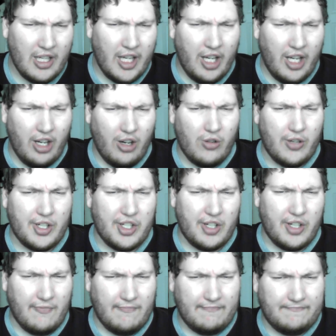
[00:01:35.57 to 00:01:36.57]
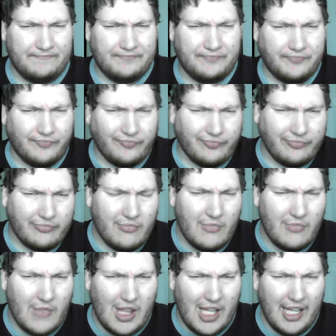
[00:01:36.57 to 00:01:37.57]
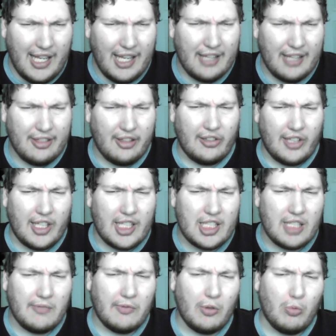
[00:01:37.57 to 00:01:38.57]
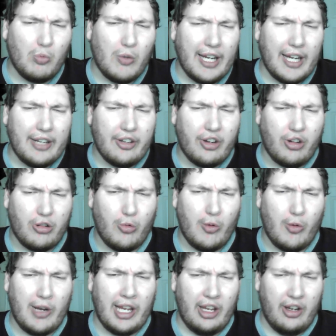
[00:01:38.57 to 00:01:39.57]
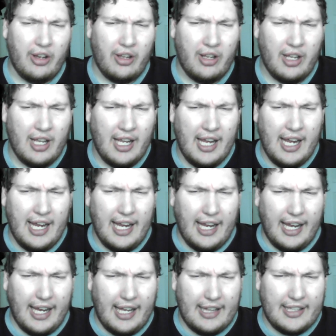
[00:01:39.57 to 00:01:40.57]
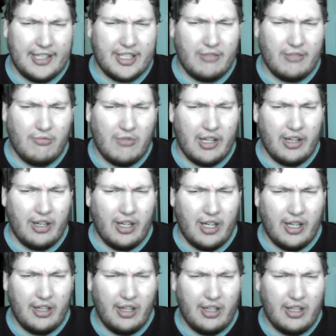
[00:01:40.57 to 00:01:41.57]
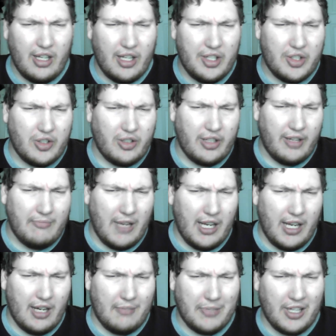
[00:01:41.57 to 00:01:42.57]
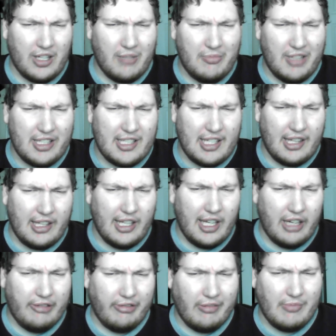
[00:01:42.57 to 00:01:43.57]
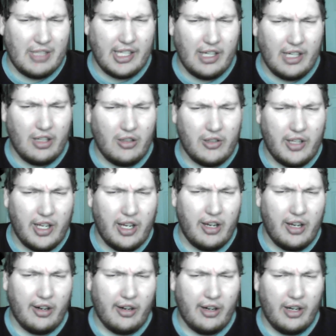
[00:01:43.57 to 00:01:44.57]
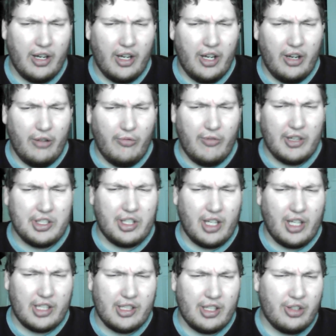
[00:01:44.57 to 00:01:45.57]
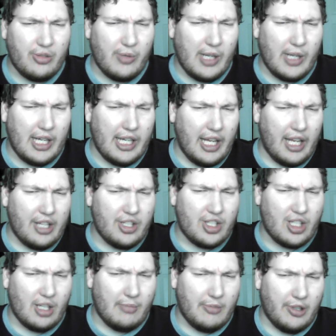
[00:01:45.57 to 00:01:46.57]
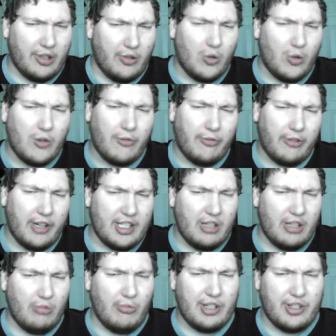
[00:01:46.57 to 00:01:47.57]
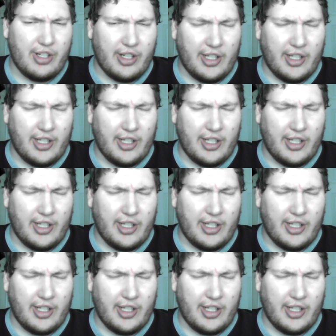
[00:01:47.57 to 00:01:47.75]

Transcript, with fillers: Origin At the loss of the White Queen, Alice One unintentionally made a bottomless lake from a single tear, which doesn't dry in summer or freeze in winter.